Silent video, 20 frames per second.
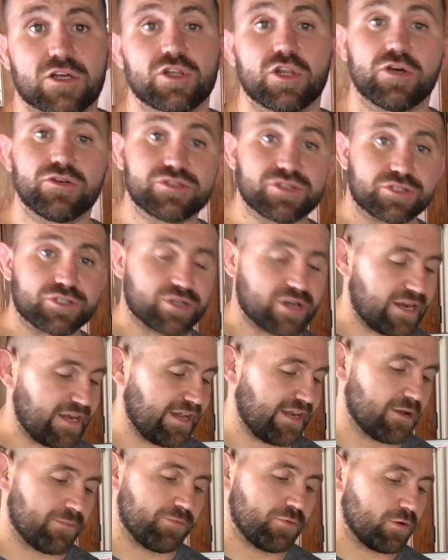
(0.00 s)
closer
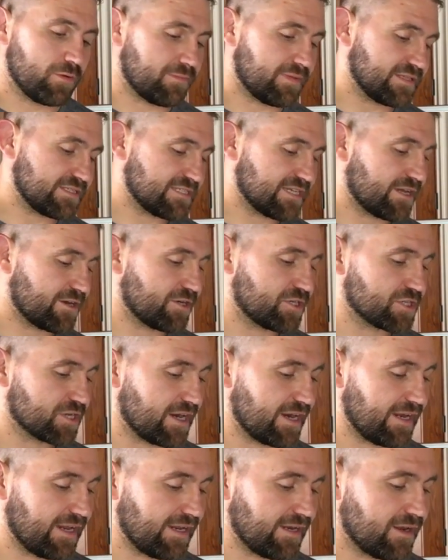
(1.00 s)
training, appointment setter
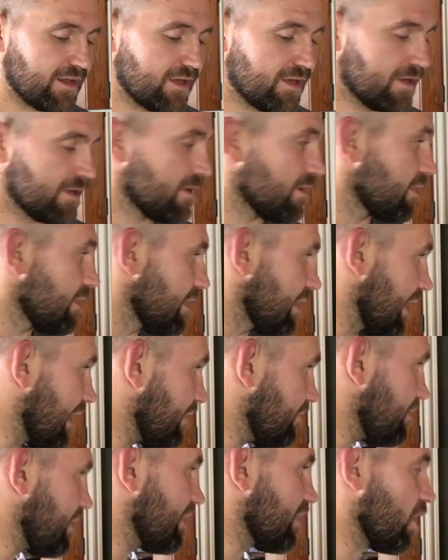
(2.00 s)
training,
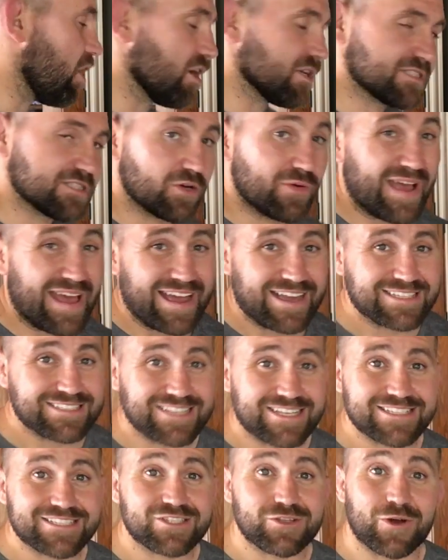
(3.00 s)
and then also
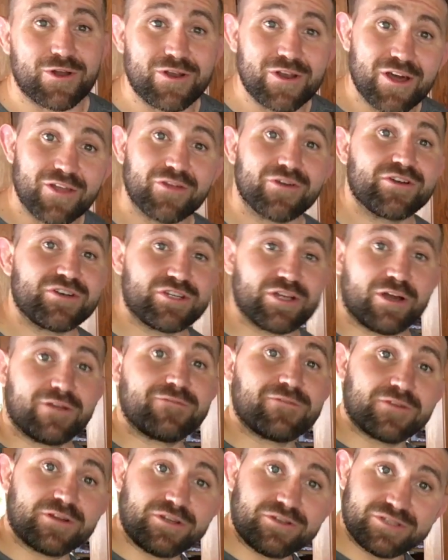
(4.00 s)
access to another
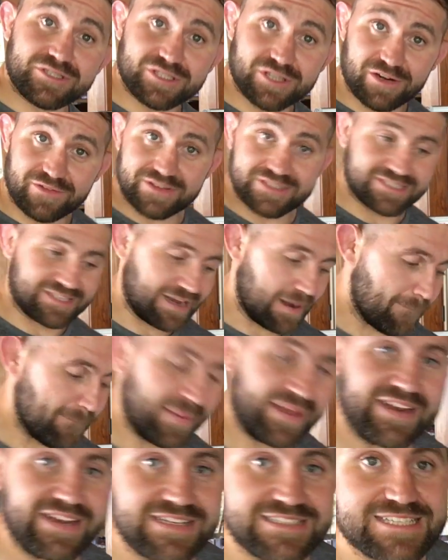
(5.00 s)
done-for-you service that I'm
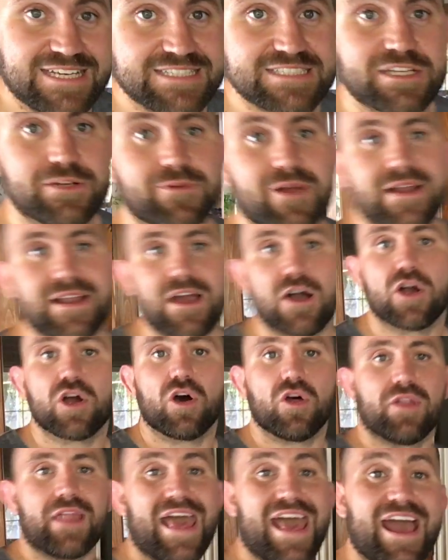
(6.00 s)
beta testing right now
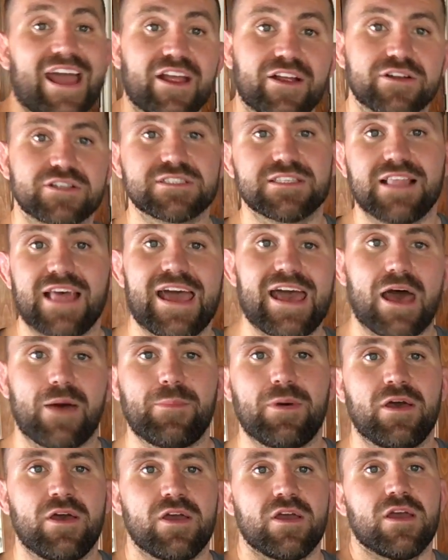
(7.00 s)
called Hackers
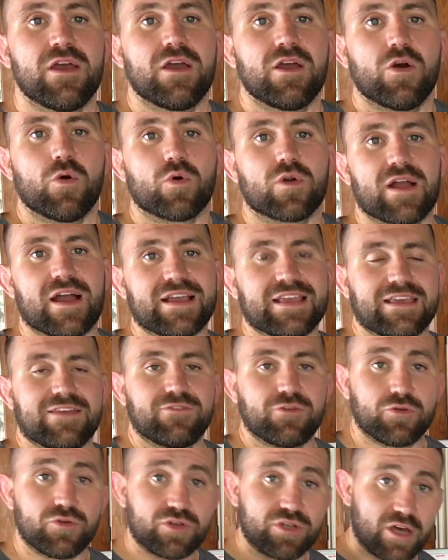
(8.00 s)
Lab, where I give
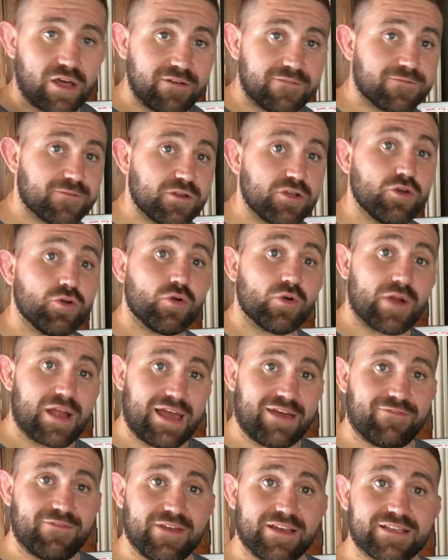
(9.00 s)
you done-for-you
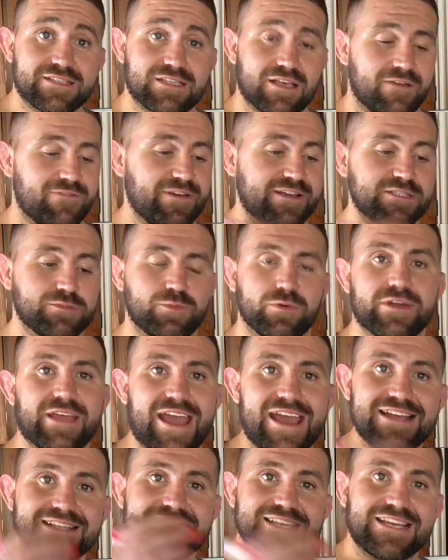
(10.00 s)
graphics, Facebook
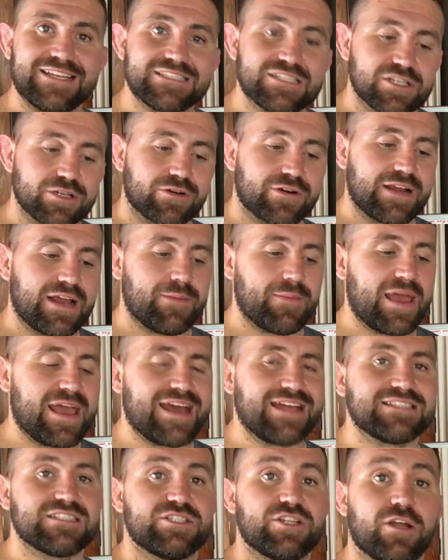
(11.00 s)
ads, Instagram
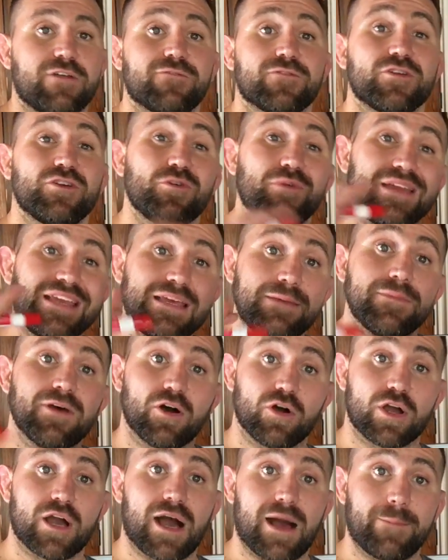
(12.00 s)
ads, done-for-you
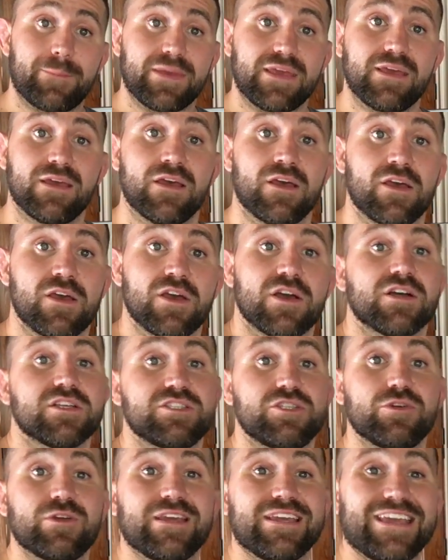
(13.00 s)
email copy,
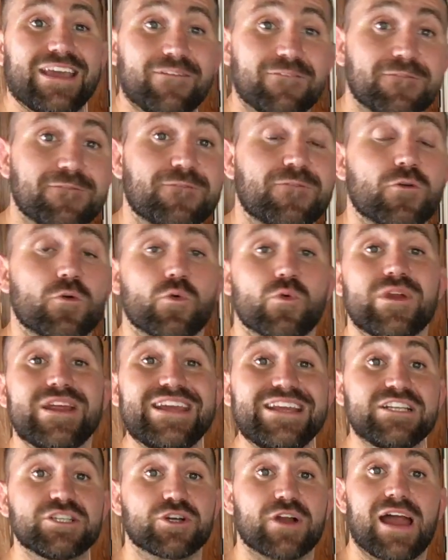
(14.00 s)
so you can get
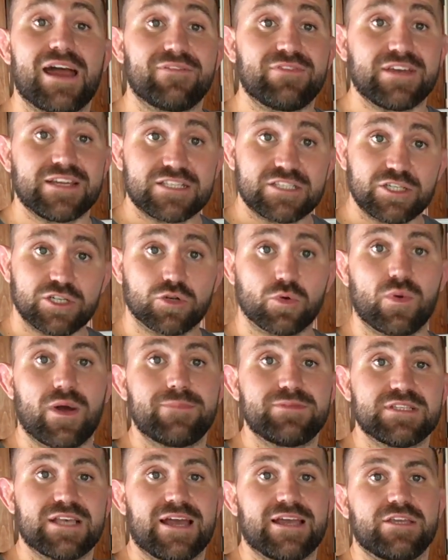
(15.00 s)
free traffic to your
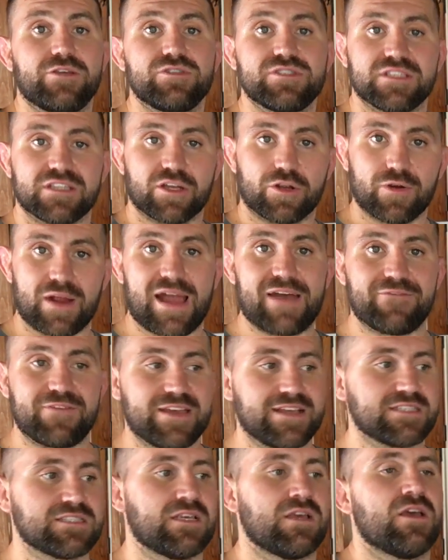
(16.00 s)
website using the
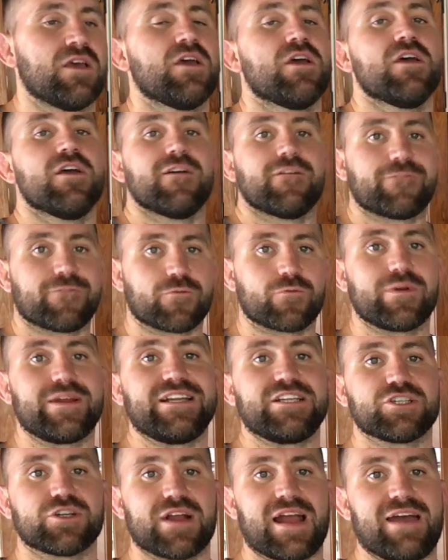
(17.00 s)
graphics, free
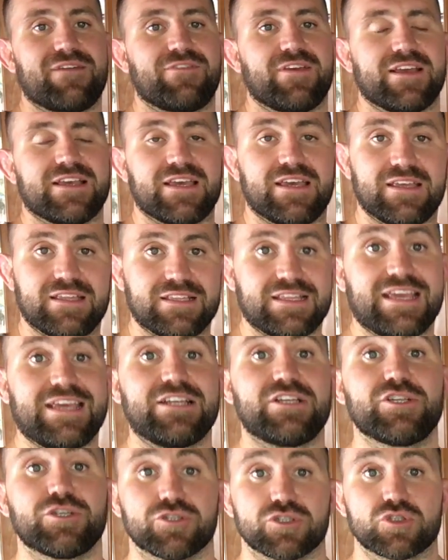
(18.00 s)
traffic
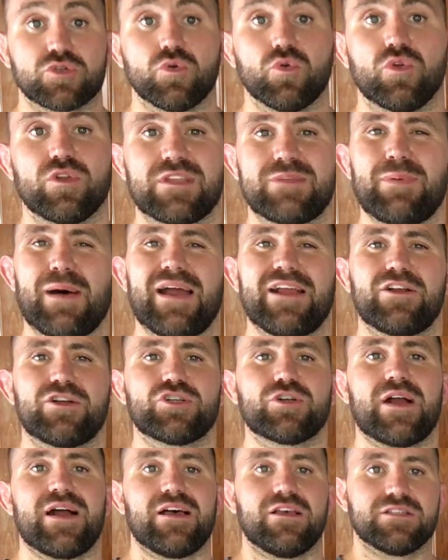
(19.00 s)
into your school to buy your
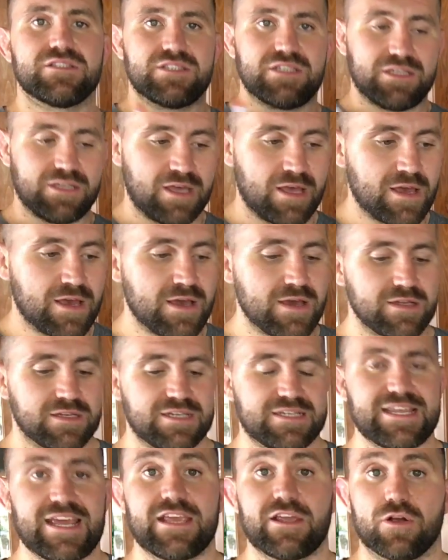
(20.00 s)
trials, to
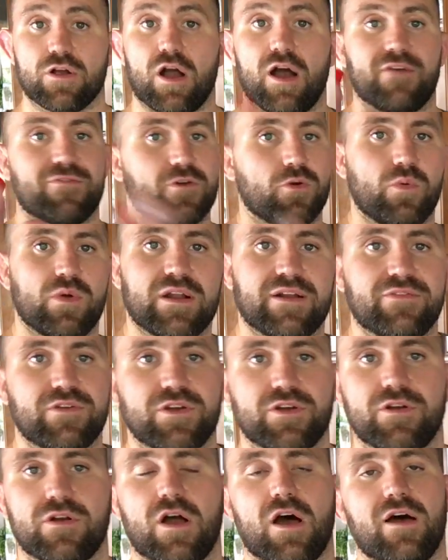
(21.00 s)
take your offer, whatever
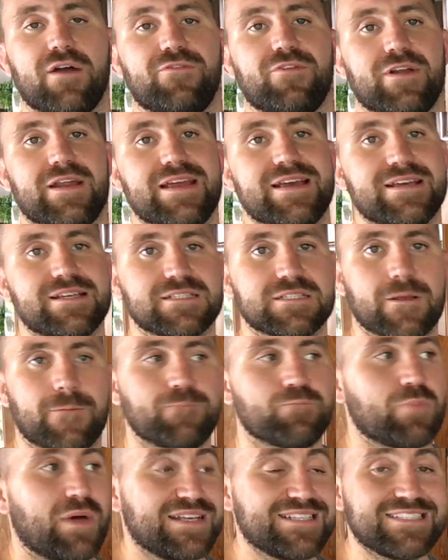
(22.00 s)
your offer is,
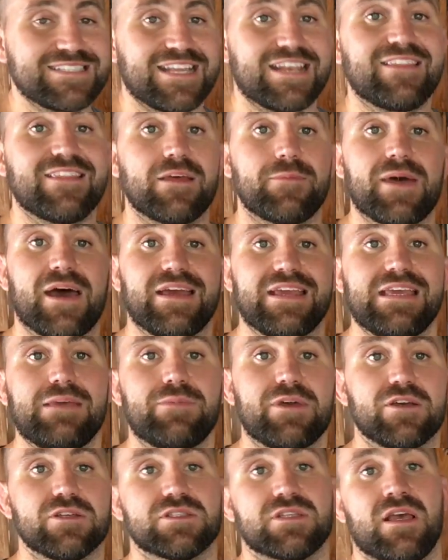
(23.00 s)
by sending them out
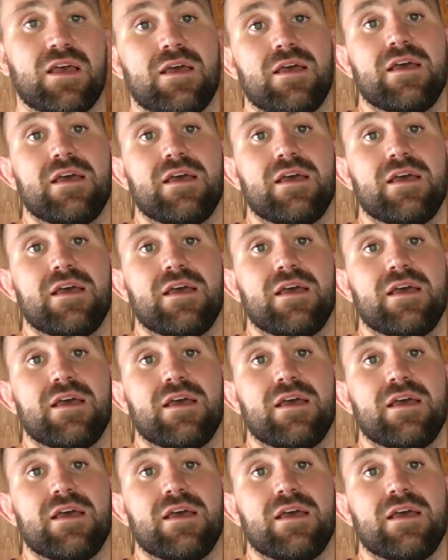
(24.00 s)
emails.